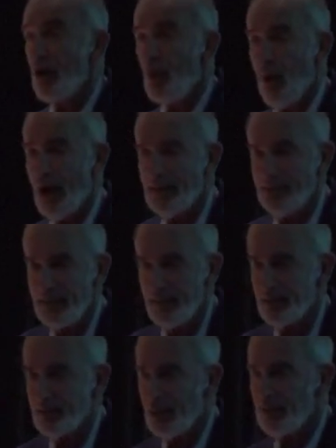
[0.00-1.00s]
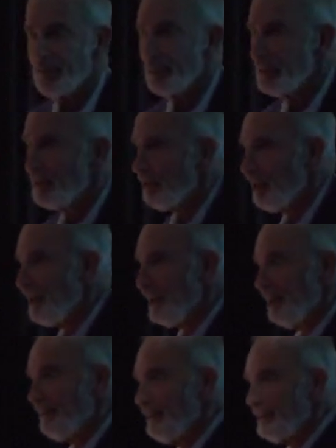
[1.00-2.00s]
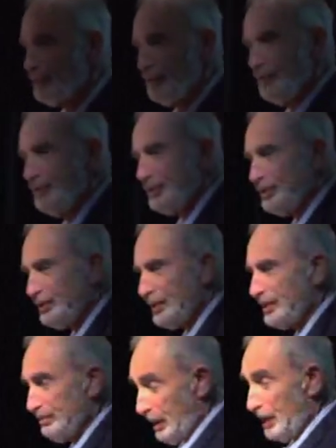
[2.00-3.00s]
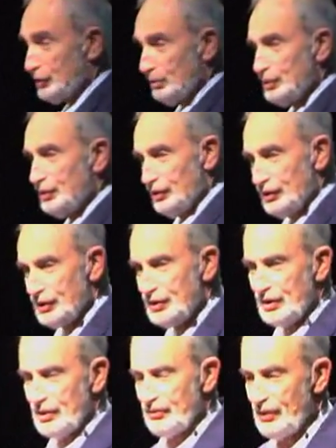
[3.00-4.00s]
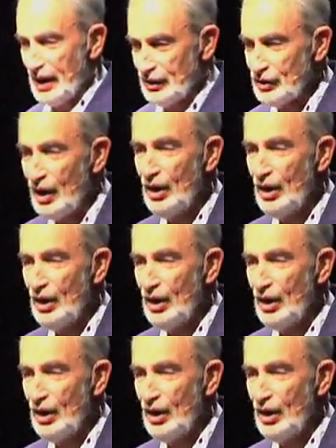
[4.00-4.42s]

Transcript: no ideas of their, uh, of their synergistic, possible synergistic effects,